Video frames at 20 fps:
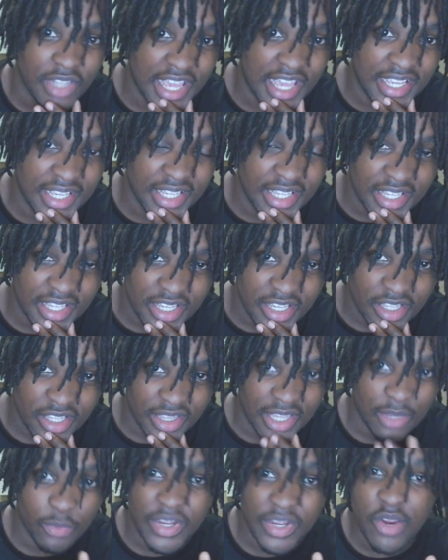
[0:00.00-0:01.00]
Like
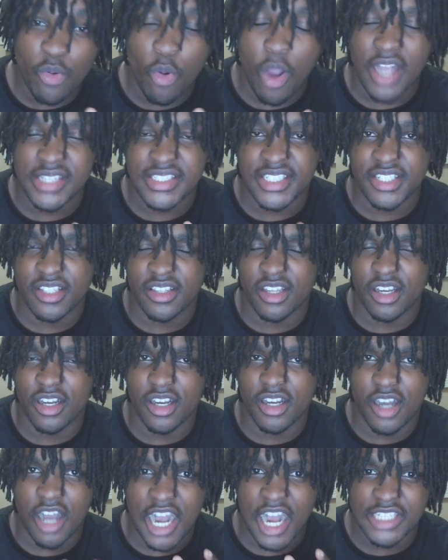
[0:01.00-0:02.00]
when he walks into
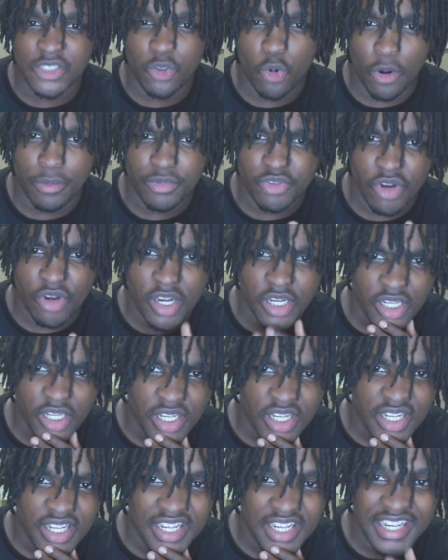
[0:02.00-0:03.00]
the Oscorp truck
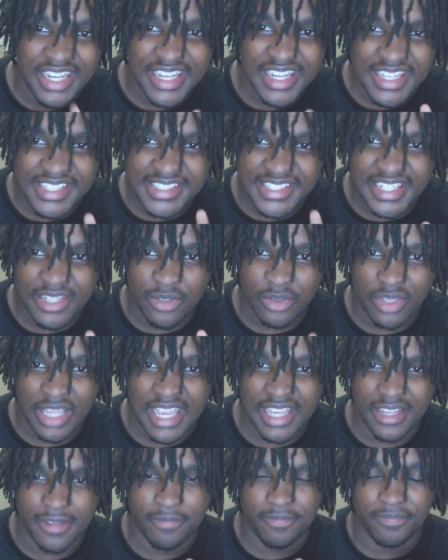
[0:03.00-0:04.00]
and he gets hit with
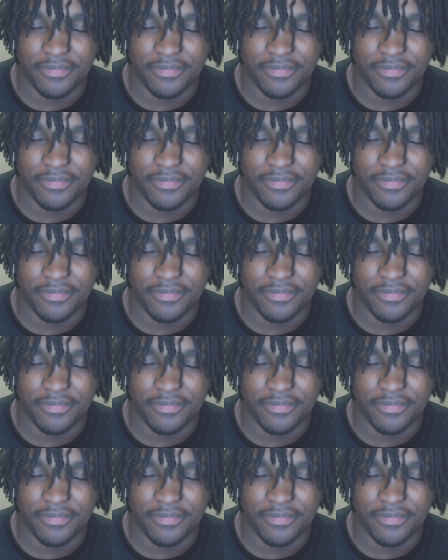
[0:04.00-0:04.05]
like,